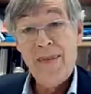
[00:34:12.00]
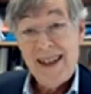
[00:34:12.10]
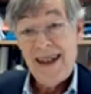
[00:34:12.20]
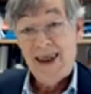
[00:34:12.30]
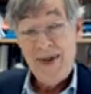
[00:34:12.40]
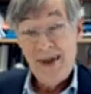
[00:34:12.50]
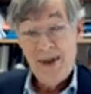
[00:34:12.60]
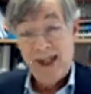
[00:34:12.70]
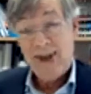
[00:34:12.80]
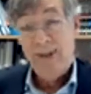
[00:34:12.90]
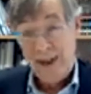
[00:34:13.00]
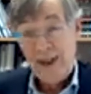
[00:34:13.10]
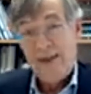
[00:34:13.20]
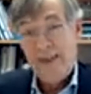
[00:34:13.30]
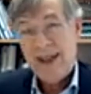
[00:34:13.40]
You don't use the
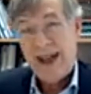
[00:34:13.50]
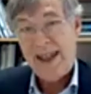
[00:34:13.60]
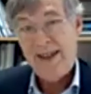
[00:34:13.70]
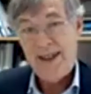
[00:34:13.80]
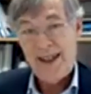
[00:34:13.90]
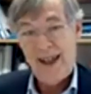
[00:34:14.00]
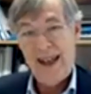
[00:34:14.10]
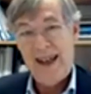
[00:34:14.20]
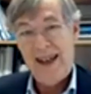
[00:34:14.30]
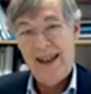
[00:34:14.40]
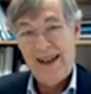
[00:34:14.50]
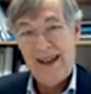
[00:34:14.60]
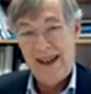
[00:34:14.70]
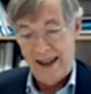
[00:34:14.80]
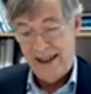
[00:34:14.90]
expression, but that is,
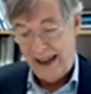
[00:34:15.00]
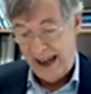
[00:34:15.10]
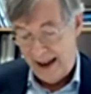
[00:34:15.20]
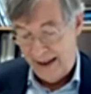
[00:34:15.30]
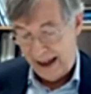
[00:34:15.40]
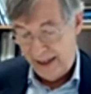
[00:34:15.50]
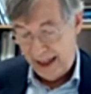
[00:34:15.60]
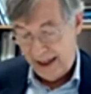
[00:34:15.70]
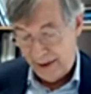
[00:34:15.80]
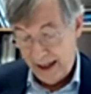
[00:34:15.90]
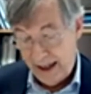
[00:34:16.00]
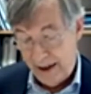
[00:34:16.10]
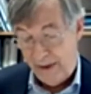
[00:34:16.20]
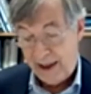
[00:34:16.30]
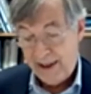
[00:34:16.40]
I think, a
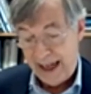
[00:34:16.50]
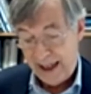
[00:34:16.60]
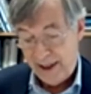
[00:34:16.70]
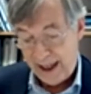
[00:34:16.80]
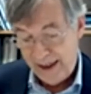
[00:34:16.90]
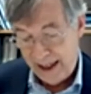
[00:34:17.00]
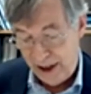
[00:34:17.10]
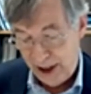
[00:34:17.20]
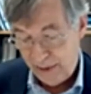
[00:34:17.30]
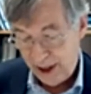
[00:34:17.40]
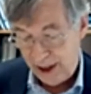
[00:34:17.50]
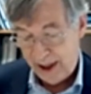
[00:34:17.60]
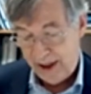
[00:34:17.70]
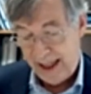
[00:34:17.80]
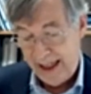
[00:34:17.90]
fair characterization of what
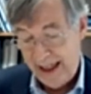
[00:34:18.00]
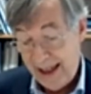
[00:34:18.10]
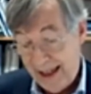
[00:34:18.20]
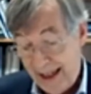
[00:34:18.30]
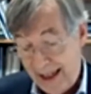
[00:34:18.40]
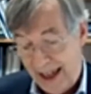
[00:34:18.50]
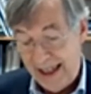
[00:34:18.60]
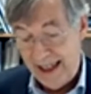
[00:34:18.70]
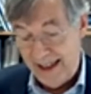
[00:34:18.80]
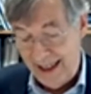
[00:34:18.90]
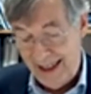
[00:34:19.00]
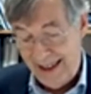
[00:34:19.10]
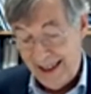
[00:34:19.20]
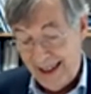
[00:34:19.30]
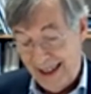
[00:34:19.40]
you are saying. And
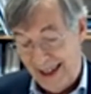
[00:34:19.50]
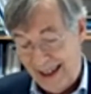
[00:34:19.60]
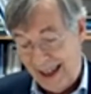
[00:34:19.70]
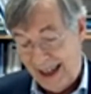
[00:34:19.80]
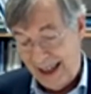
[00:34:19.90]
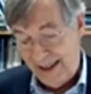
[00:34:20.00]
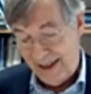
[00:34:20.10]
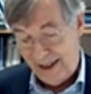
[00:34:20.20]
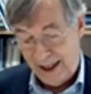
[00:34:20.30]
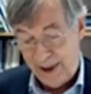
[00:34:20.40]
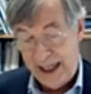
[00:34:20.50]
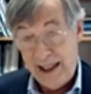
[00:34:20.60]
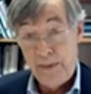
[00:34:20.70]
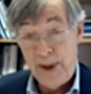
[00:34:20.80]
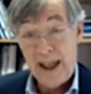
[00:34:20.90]
indeed, it has
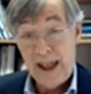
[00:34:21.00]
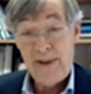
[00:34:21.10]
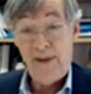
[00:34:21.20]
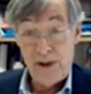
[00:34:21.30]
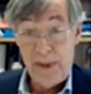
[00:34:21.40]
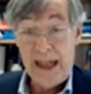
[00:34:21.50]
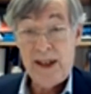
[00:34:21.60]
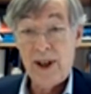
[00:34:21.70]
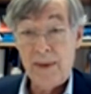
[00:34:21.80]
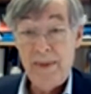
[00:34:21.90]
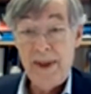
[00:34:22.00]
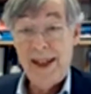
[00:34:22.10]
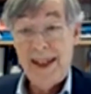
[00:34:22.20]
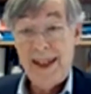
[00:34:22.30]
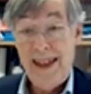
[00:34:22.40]
great breadth of spectrum
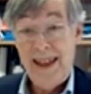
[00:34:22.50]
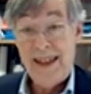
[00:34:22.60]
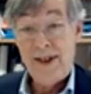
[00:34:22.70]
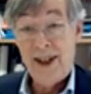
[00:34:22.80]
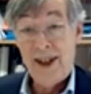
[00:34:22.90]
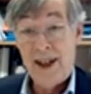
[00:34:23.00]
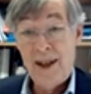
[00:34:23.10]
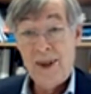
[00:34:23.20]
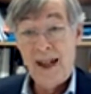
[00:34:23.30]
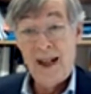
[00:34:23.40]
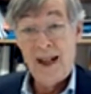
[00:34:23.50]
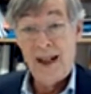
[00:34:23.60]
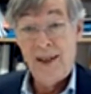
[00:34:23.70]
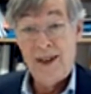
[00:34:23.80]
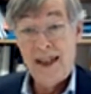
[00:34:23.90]
in terms
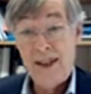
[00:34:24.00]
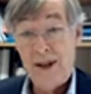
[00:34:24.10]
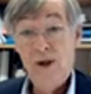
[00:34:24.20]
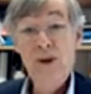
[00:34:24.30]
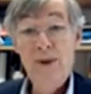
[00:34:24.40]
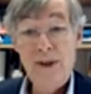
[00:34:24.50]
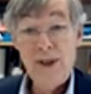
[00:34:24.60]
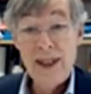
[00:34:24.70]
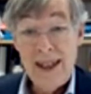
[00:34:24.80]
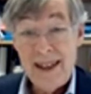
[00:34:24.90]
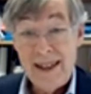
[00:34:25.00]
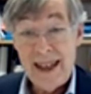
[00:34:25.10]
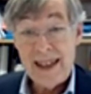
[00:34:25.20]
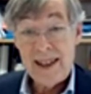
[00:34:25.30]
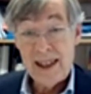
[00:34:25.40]
of the tools
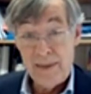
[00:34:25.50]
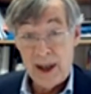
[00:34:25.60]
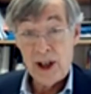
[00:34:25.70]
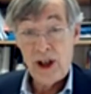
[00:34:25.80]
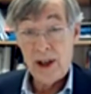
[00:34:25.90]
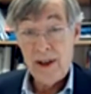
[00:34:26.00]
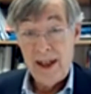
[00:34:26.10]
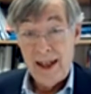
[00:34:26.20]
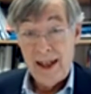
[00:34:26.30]
that it can marshal.